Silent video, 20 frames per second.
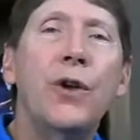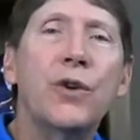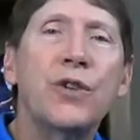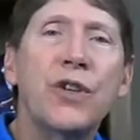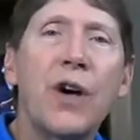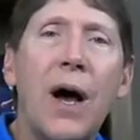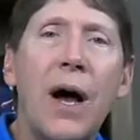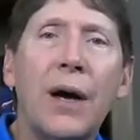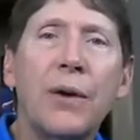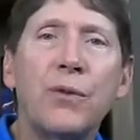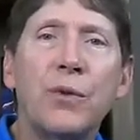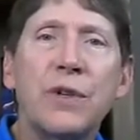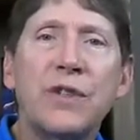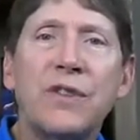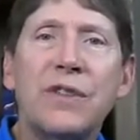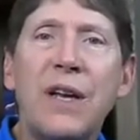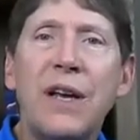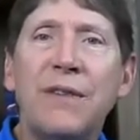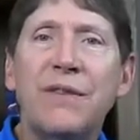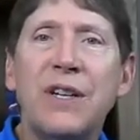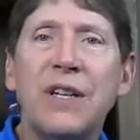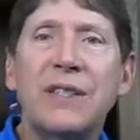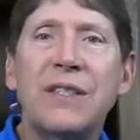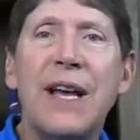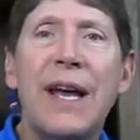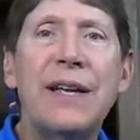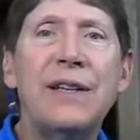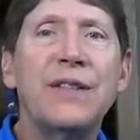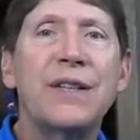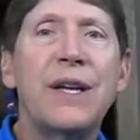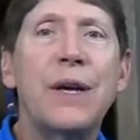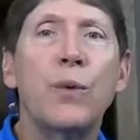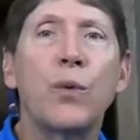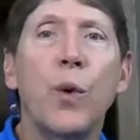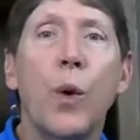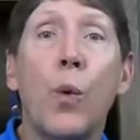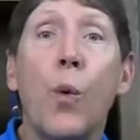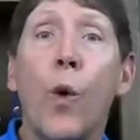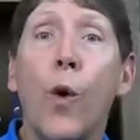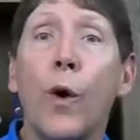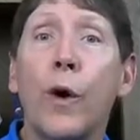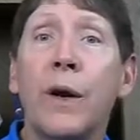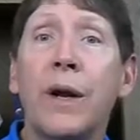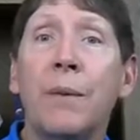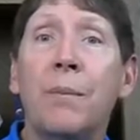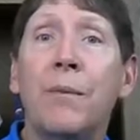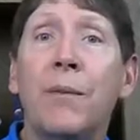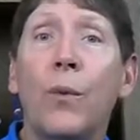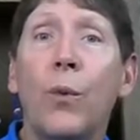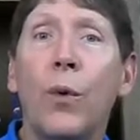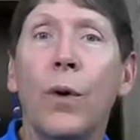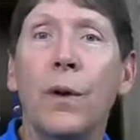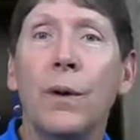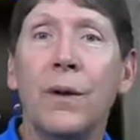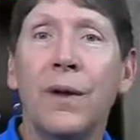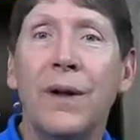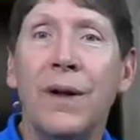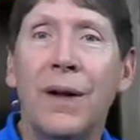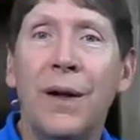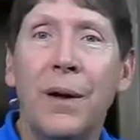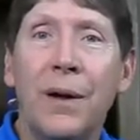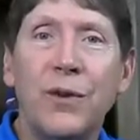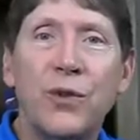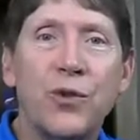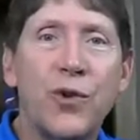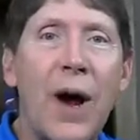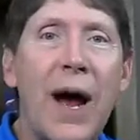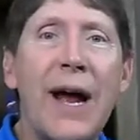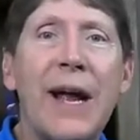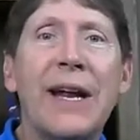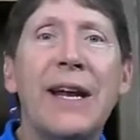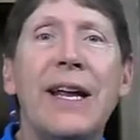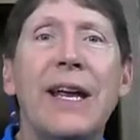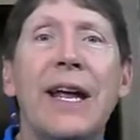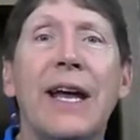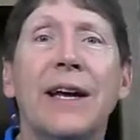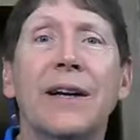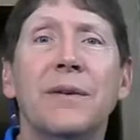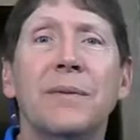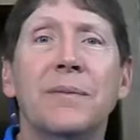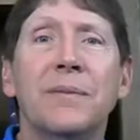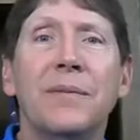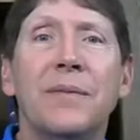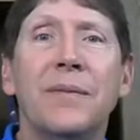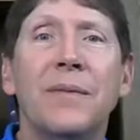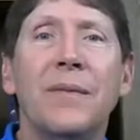Your dog received a tasty reward and will try it again.